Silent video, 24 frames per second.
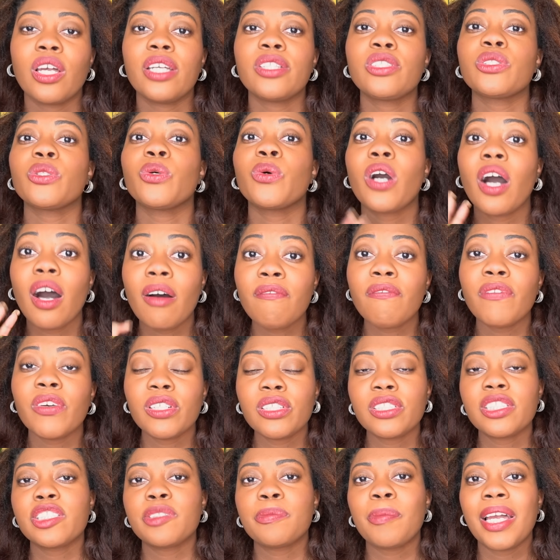And so
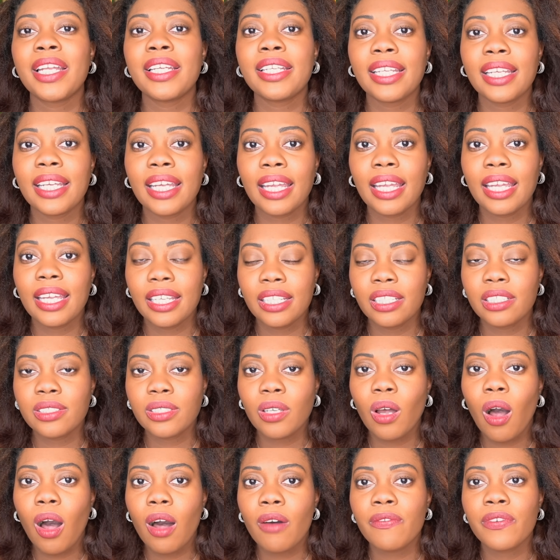comfort spending is
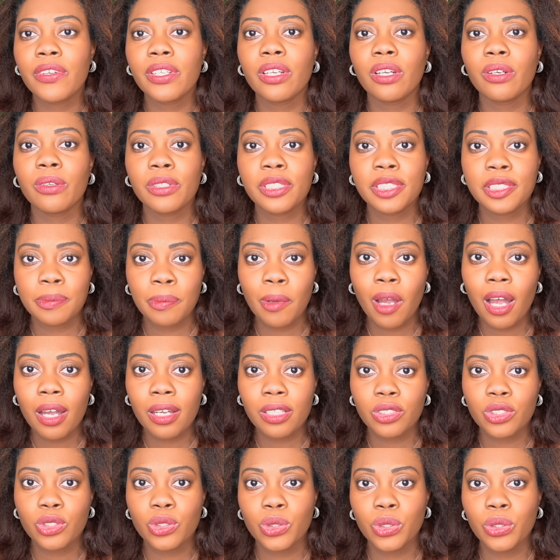often a
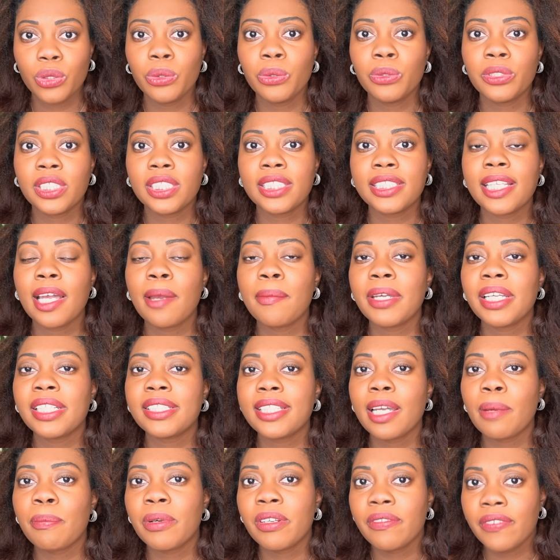response to systemic
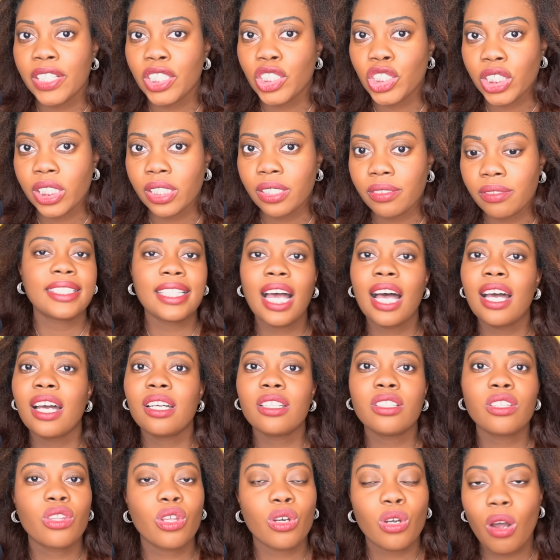deprivation, not
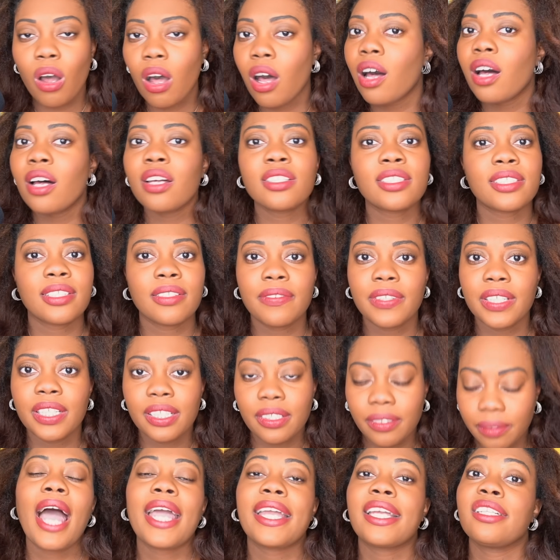the cause of it.
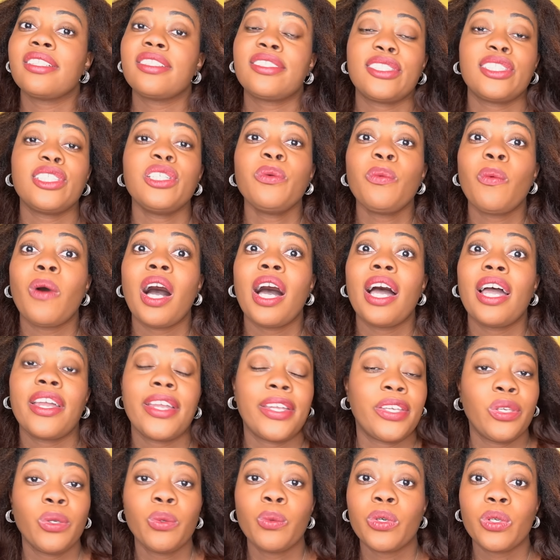I can see why
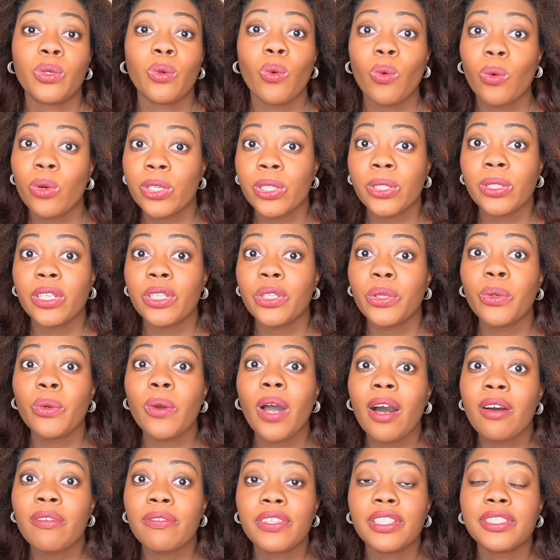you would order a new
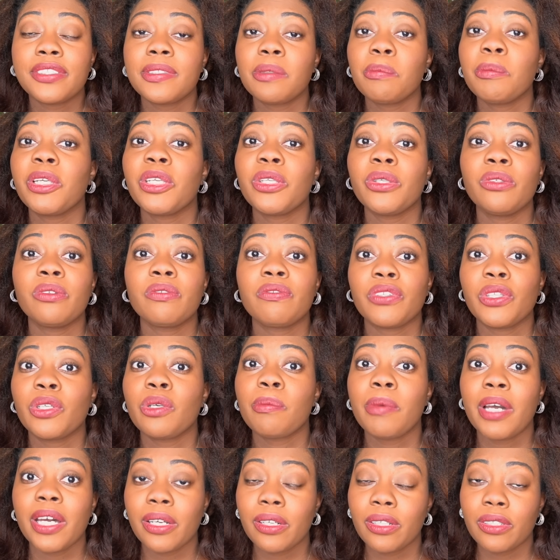outfit to make you feel
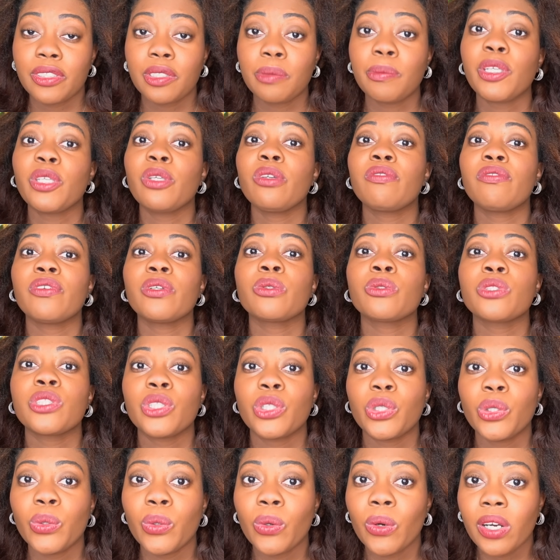better, to make you feel
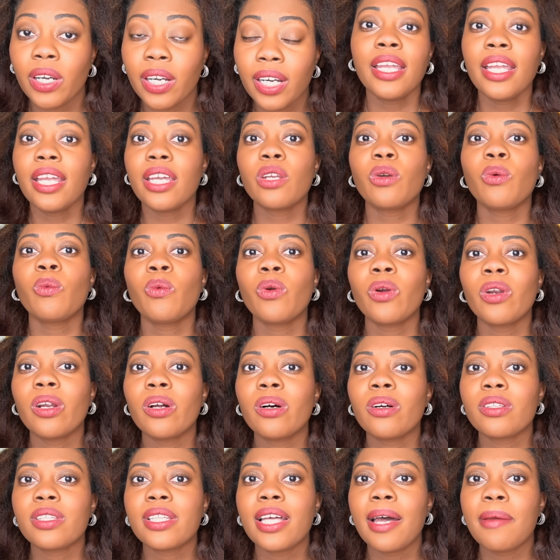secure in a
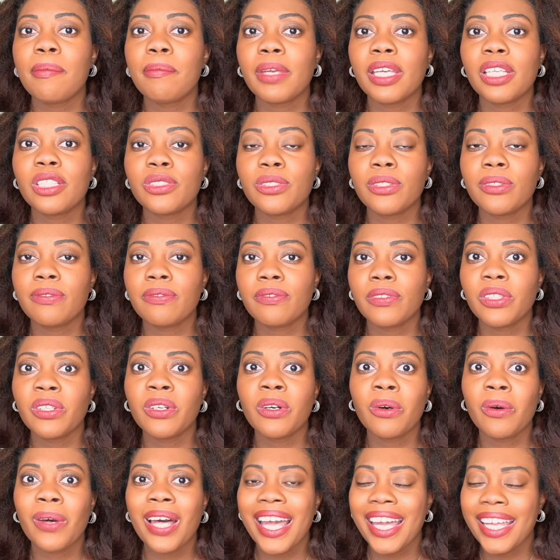world that makes you
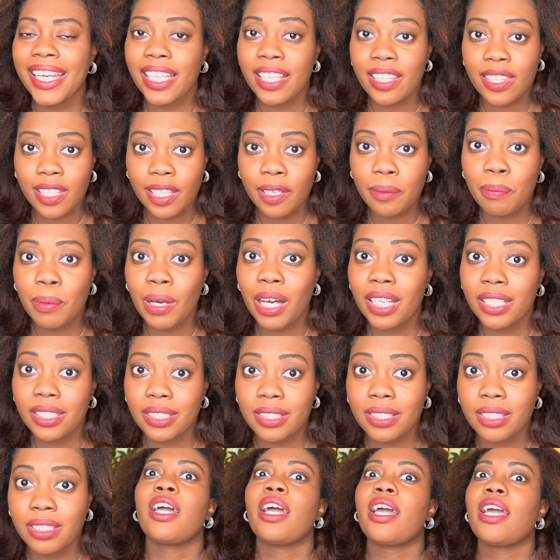feel anything
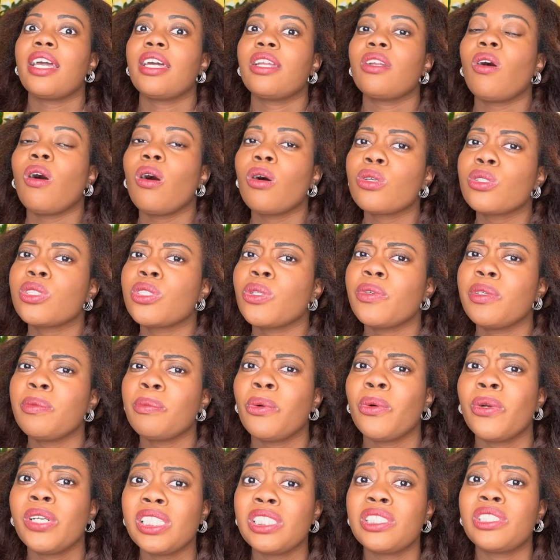but. And also
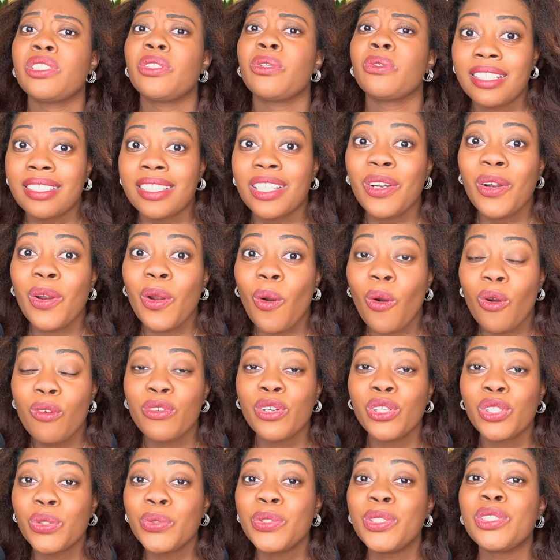important to note, there are over
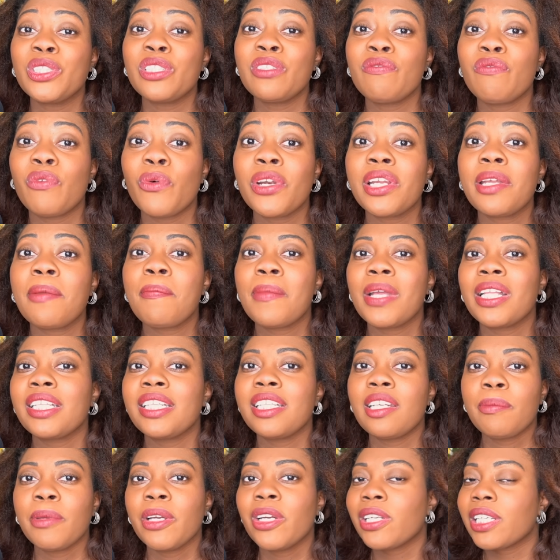340 million
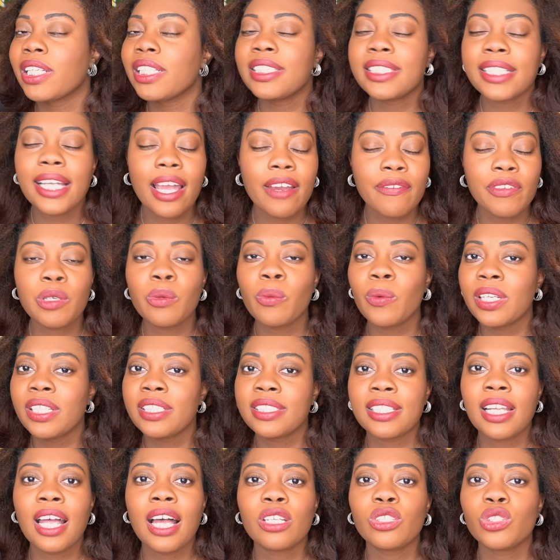Americans. Everyone is
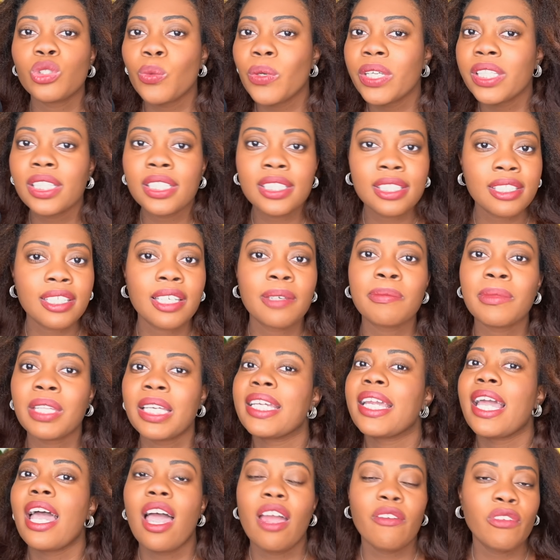not doing the same
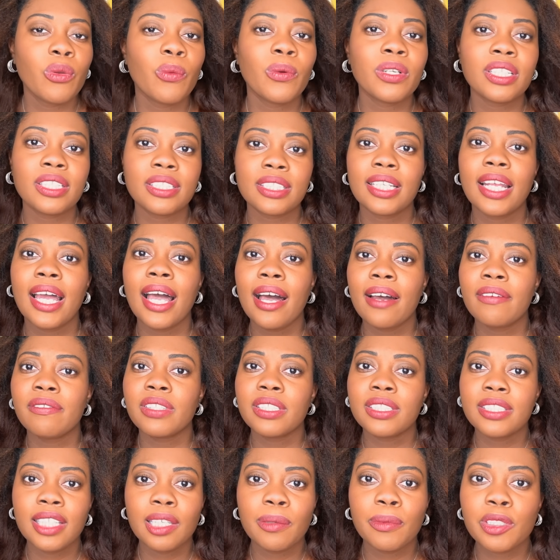thing. Everyone doesn't have the
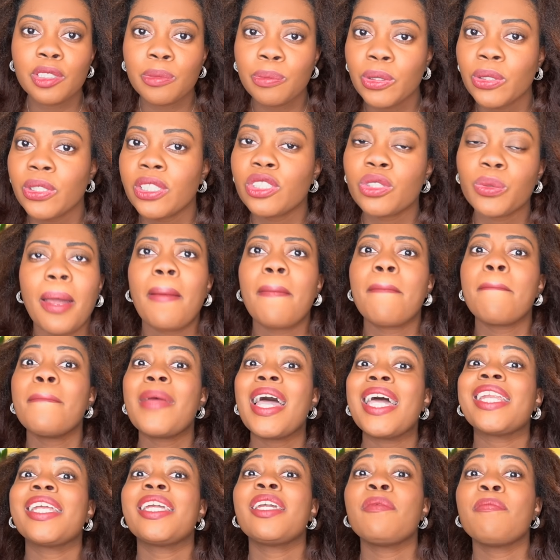same experience.
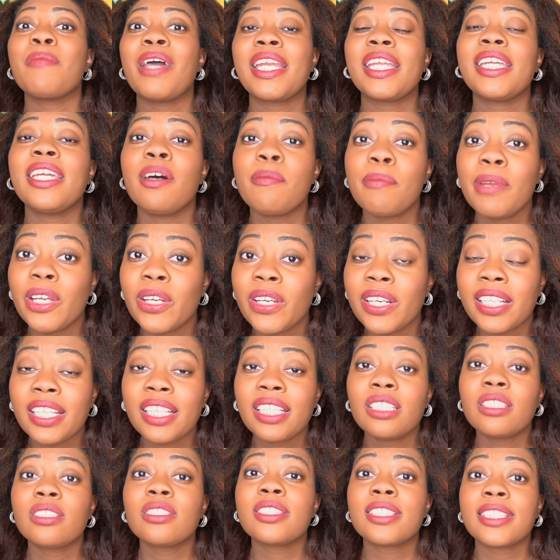Many
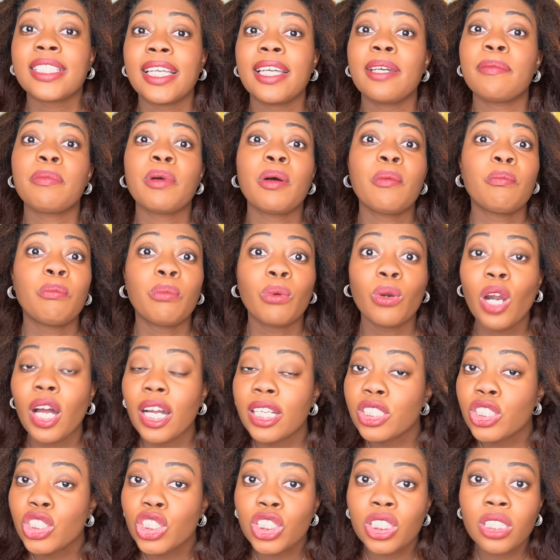Americans skip
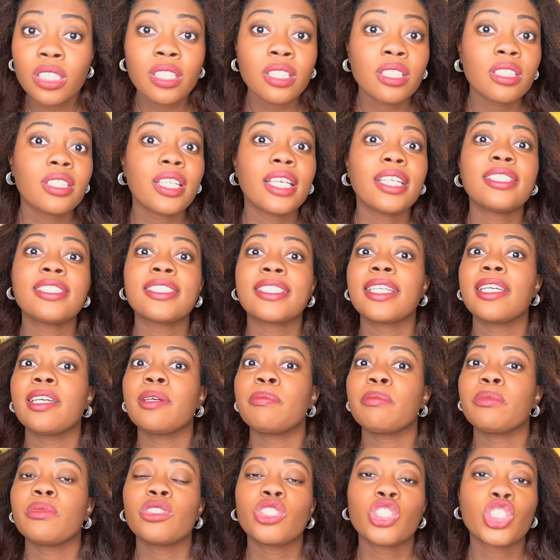brunch, they
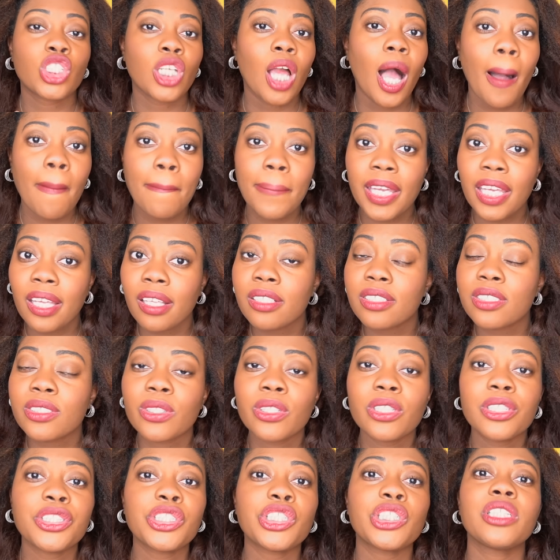skip shopping
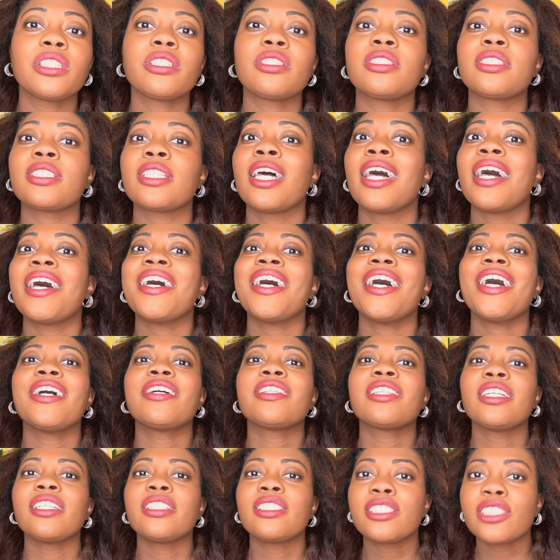excursions, and
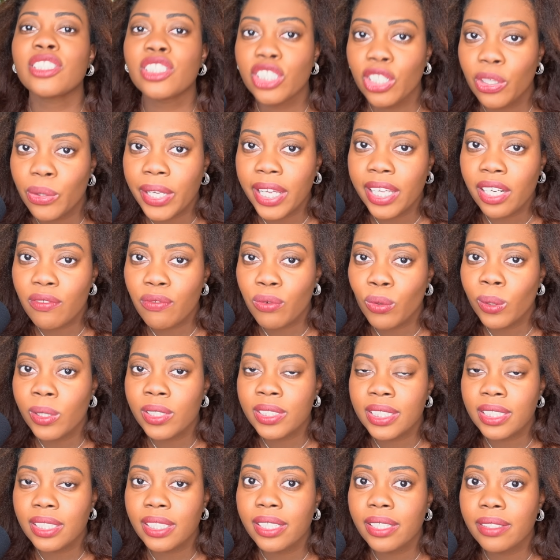they still can't afford
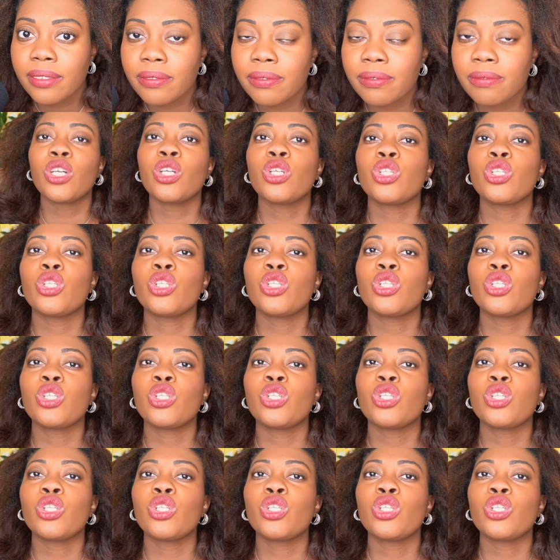to live.